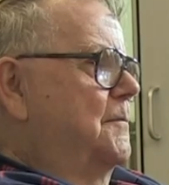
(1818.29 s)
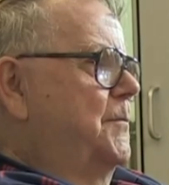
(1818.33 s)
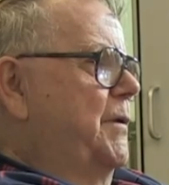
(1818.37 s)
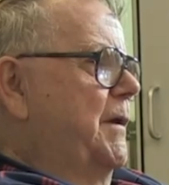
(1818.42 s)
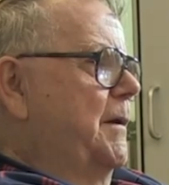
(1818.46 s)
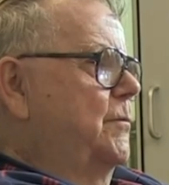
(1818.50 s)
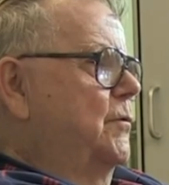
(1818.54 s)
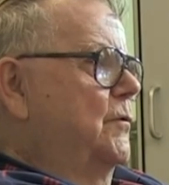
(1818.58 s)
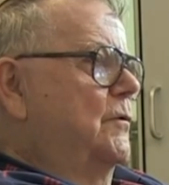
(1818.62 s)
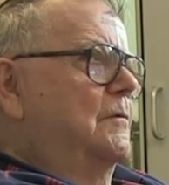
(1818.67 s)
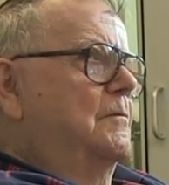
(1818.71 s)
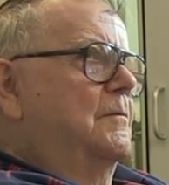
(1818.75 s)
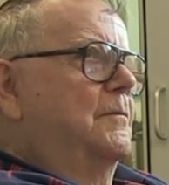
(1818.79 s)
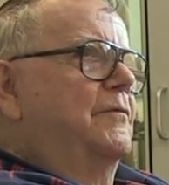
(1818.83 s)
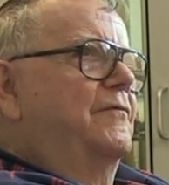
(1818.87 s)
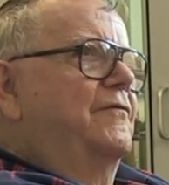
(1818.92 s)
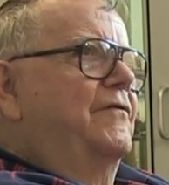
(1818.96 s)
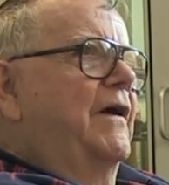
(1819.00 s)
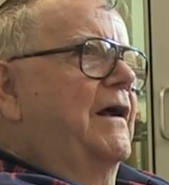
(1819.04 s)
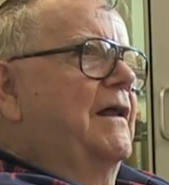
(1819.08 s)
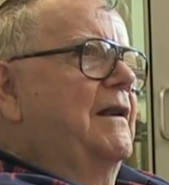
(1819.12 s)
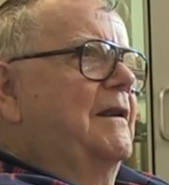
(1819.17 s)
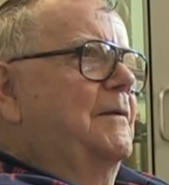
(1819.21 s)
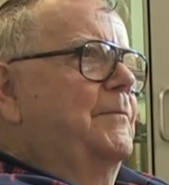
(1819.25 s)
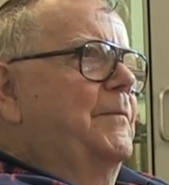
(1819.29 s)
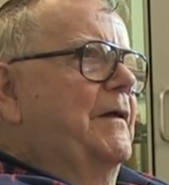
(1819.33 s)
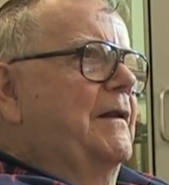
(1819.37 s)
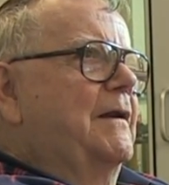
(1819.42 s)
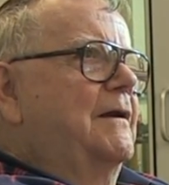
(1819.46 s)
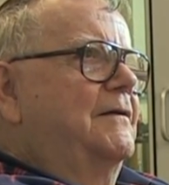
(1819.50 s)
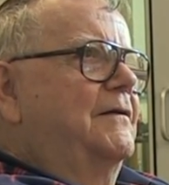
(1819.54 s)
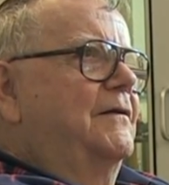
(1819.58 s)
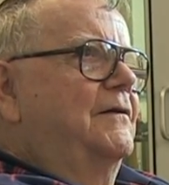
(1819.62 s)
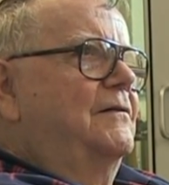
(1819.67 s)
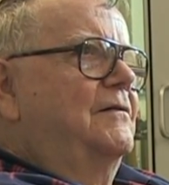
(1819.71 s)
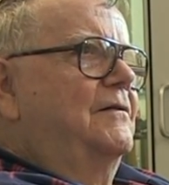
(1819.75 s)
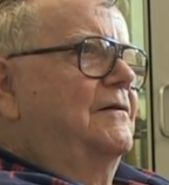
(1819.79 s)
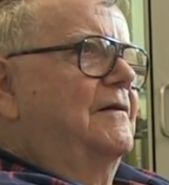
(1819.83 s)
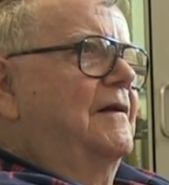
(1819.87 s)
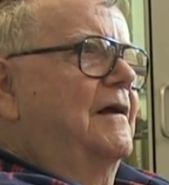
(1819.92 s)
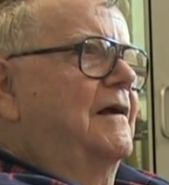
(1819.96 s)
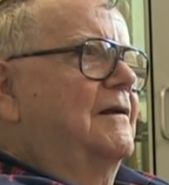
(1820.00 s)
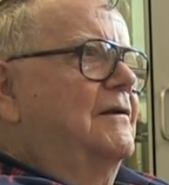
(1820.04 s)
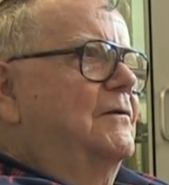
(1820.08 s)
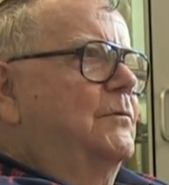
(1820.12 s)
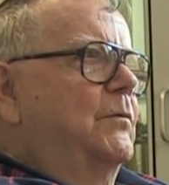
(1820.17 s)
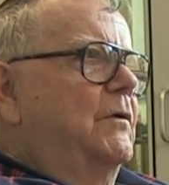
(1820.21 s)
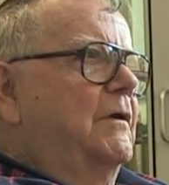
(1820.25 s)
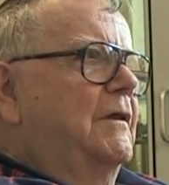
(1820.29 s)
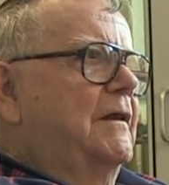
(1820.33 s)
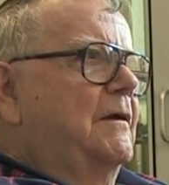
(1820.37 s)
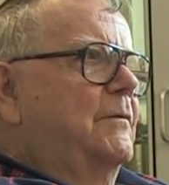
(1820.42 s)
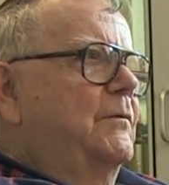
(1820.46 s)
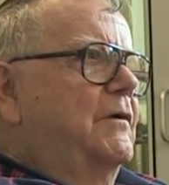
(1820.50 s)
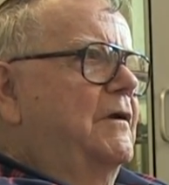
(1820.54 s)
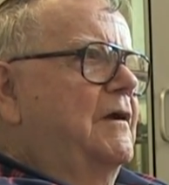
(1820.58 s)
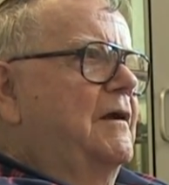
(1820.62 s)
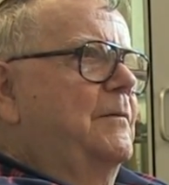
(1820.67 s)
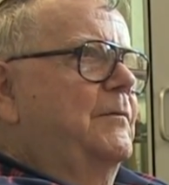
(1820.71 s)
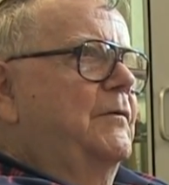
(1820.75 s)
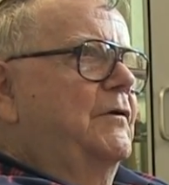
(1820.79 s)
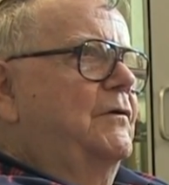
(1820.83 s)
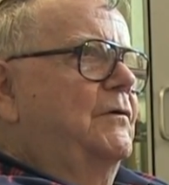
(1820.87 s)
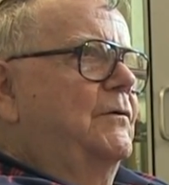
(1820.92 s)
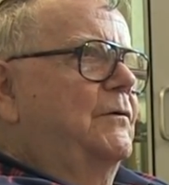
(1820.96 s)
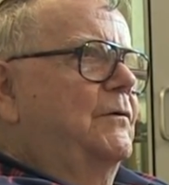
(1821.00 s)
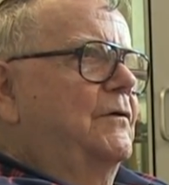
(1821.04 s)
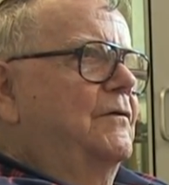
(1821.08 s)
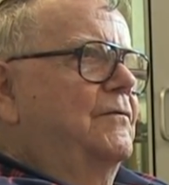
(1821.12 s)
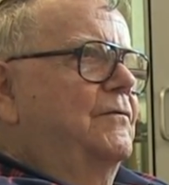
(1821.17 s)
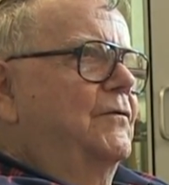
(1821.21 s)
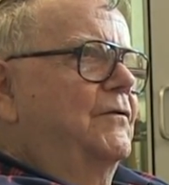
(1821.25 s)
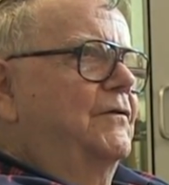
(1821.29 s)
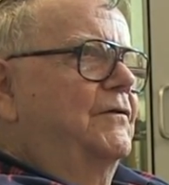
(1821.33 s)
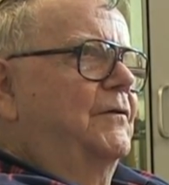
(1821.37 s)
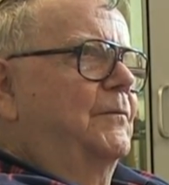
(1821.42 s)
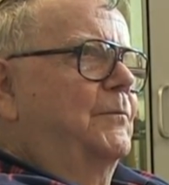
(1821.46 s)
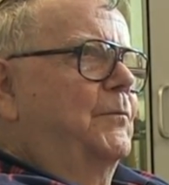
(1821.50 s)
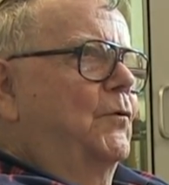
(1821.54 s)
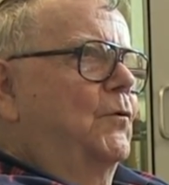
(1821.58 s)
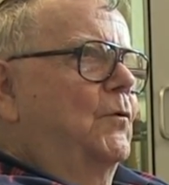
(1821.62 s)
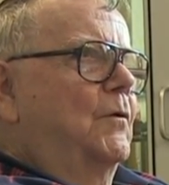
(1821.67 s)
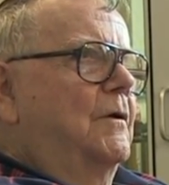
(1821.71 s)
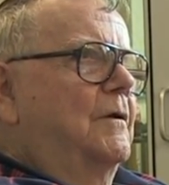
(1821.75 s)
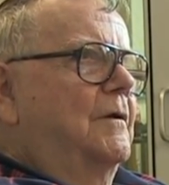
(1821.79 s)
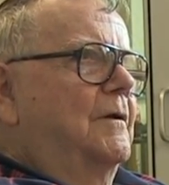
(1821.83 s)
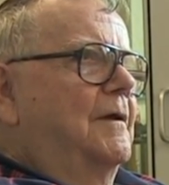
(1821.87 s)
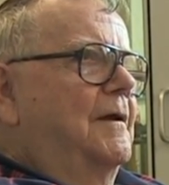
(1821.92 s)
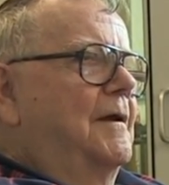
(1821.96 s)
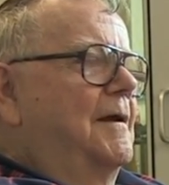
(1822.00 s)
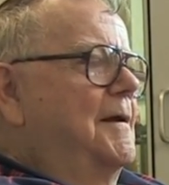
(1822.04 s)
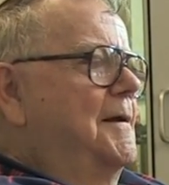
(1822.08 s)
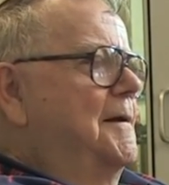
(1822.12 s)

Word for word: politicians got to where they were coming to her for support.